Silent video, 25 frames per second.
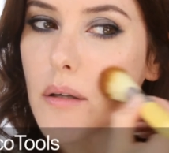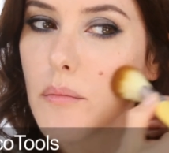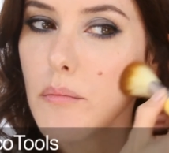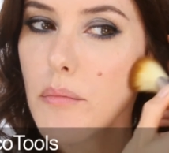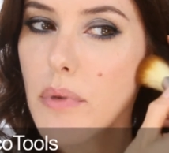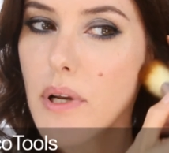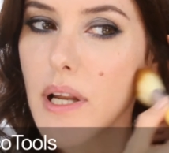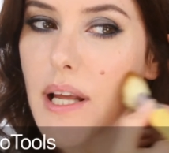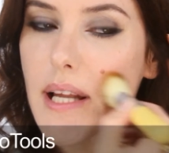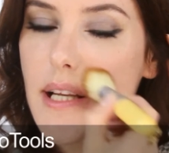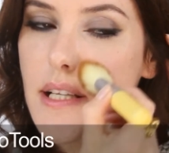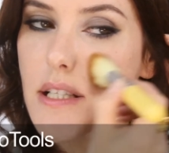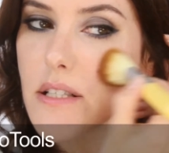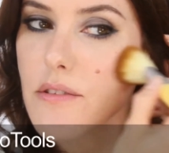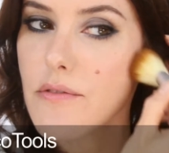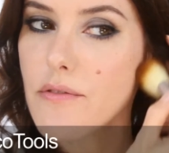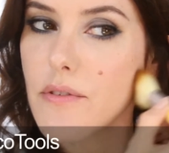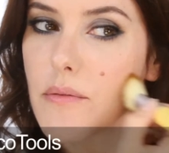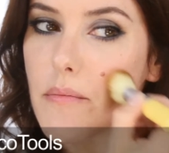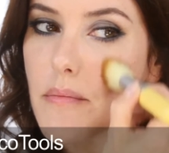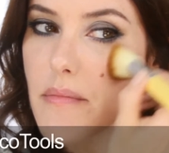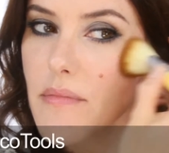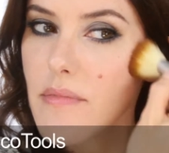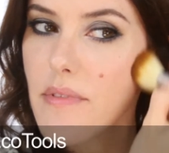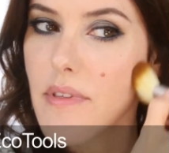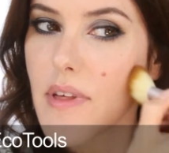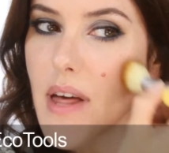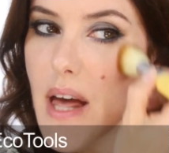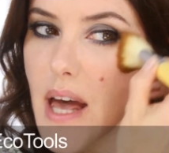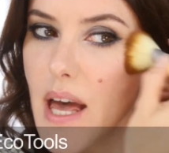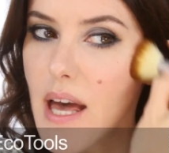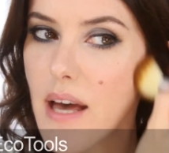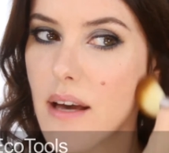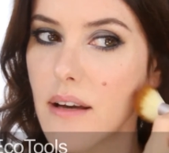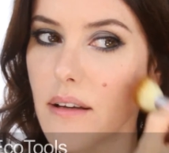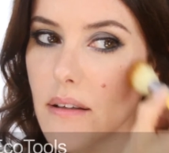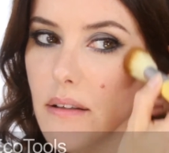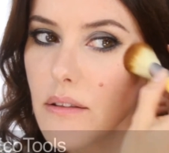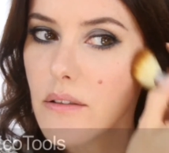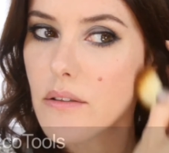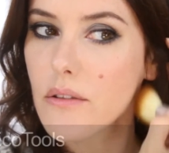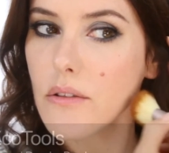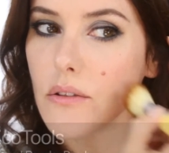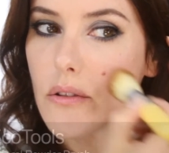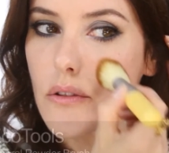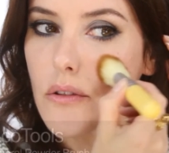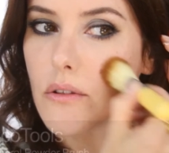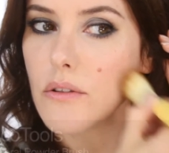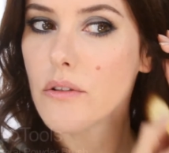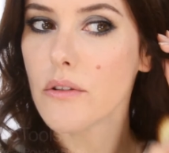blend from there
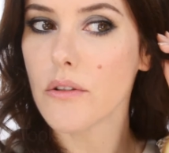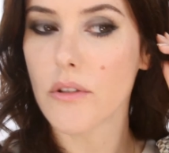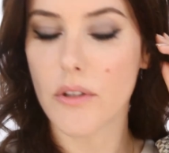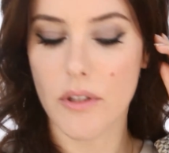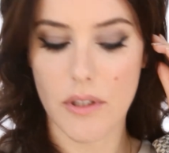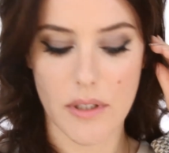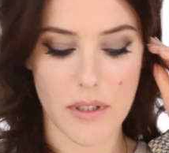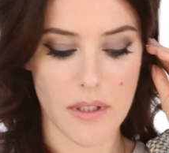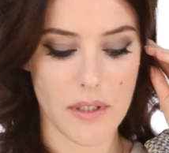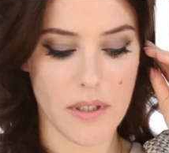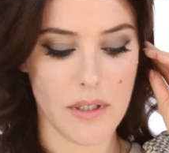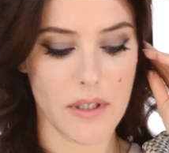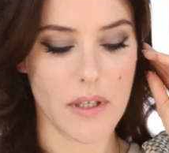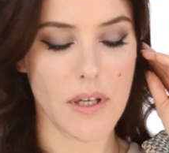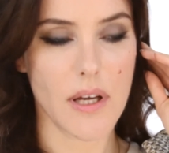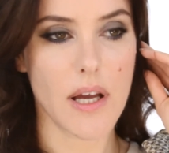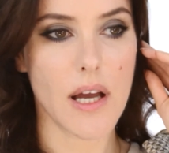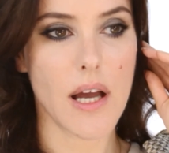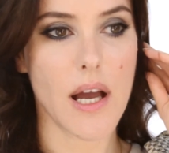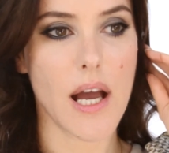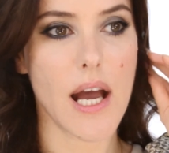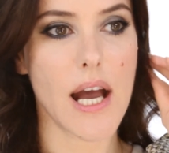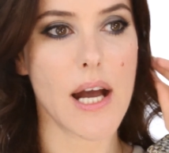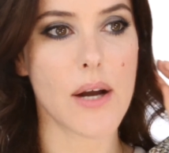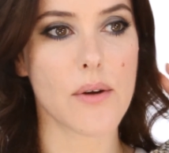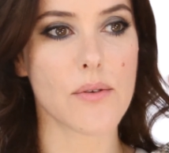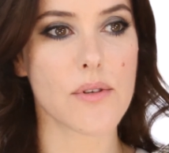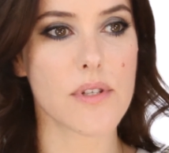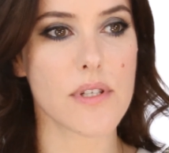out